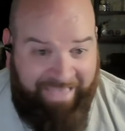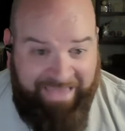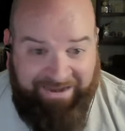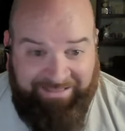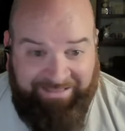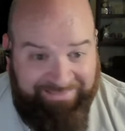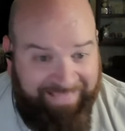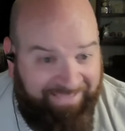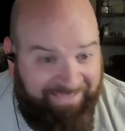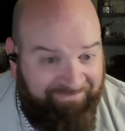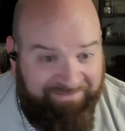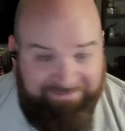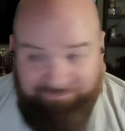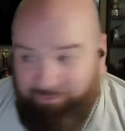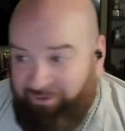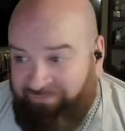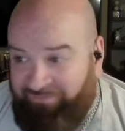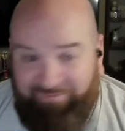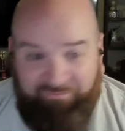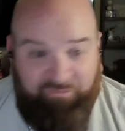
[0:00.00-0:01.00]

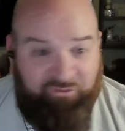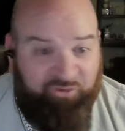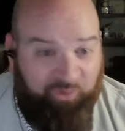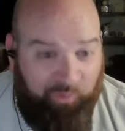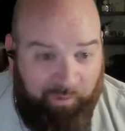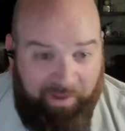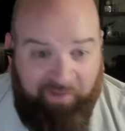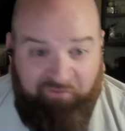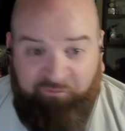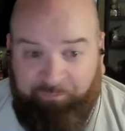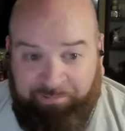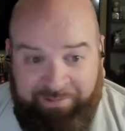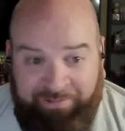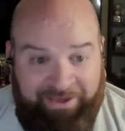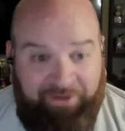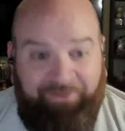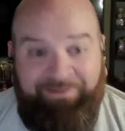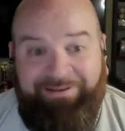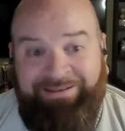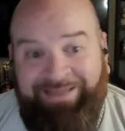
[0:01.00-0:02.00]
and 12
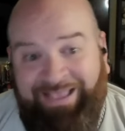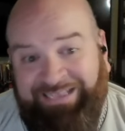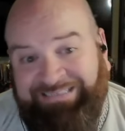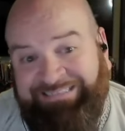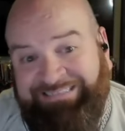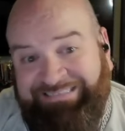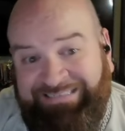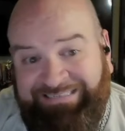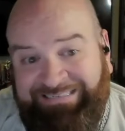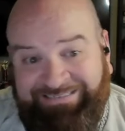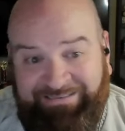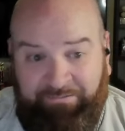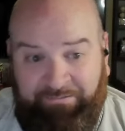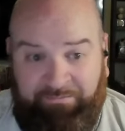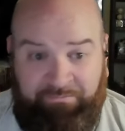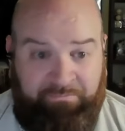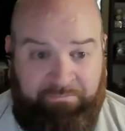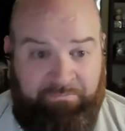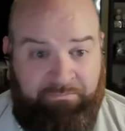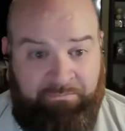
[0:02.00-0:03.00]
player next
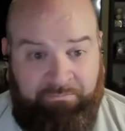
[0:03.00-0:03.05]
season.